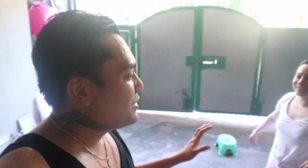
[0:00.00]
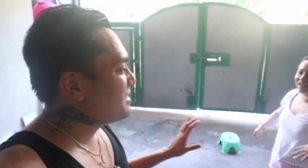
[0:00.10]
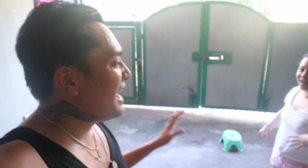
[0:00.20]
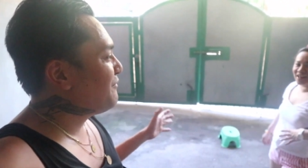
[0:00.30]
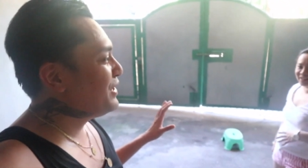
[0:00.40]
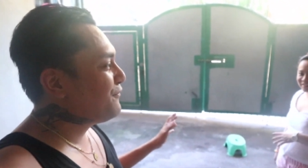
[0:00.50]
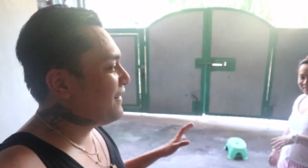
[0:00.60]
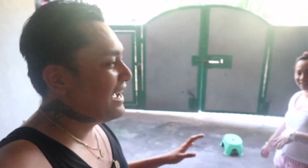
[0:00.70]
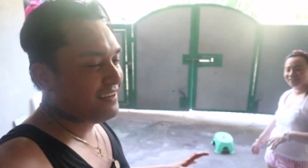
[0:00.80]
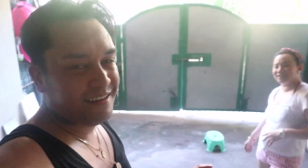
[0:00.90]
just having
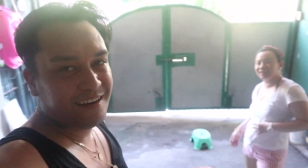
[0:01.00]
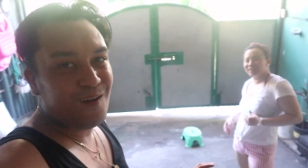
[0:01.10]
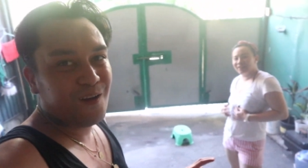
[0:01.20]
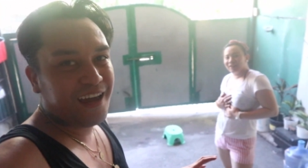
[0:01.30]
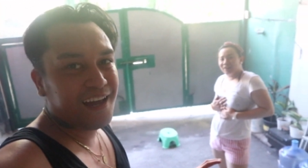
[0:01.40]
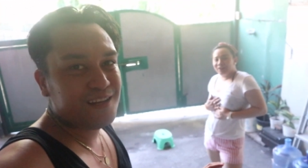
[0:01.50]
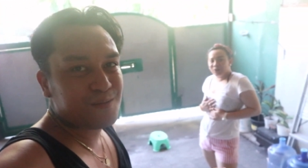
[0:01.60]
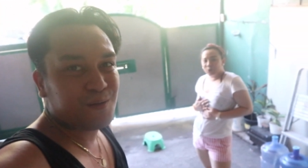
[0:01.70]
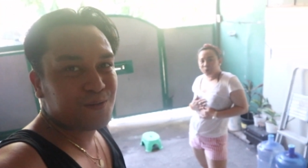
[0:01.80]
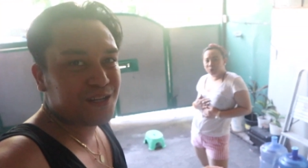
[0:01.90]
fun. Okay?
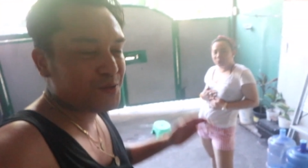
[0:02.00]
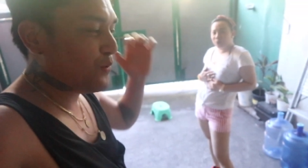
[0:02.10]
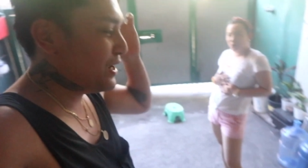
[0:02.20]
So just